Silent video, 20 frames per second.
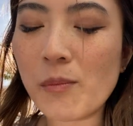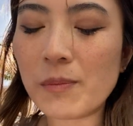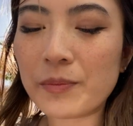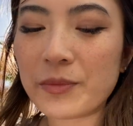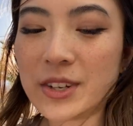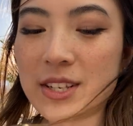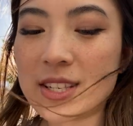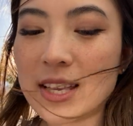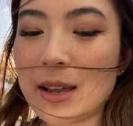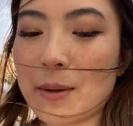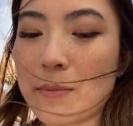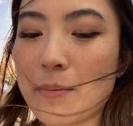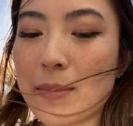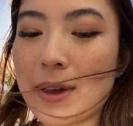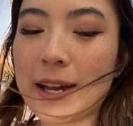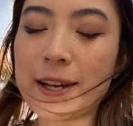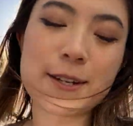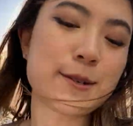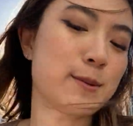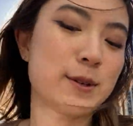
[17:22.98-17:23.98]
It was like
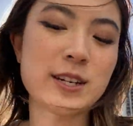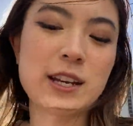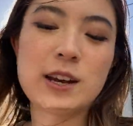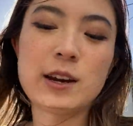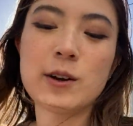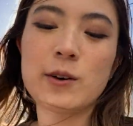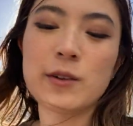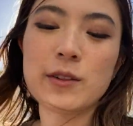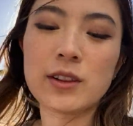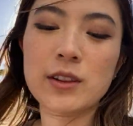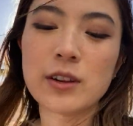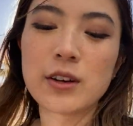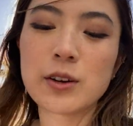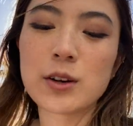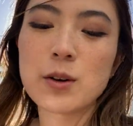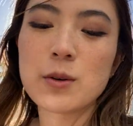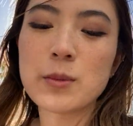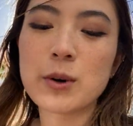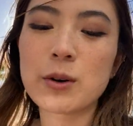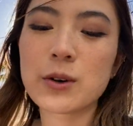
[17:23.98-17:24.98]
mashed potato and the
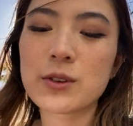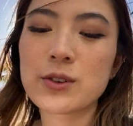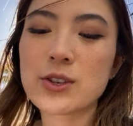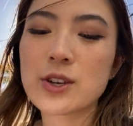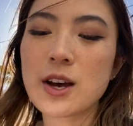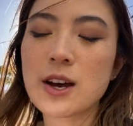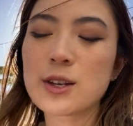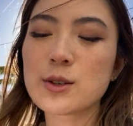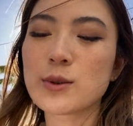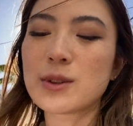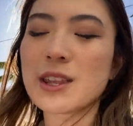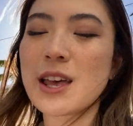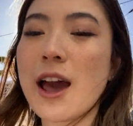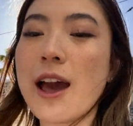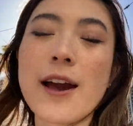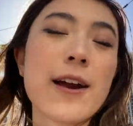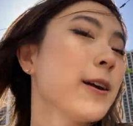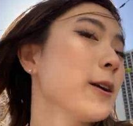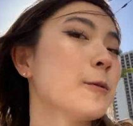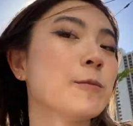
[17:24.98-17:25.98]
loco moco sauce with the
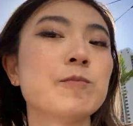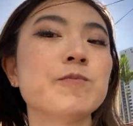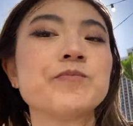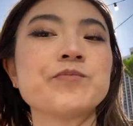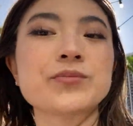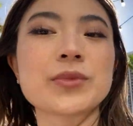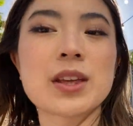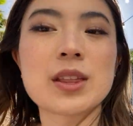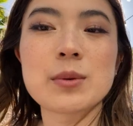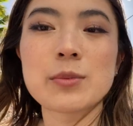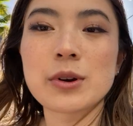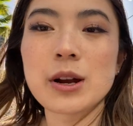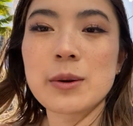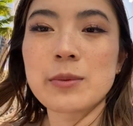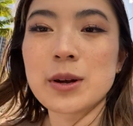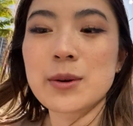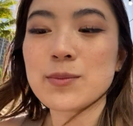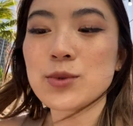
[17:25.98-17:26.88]
egg and the prime rib.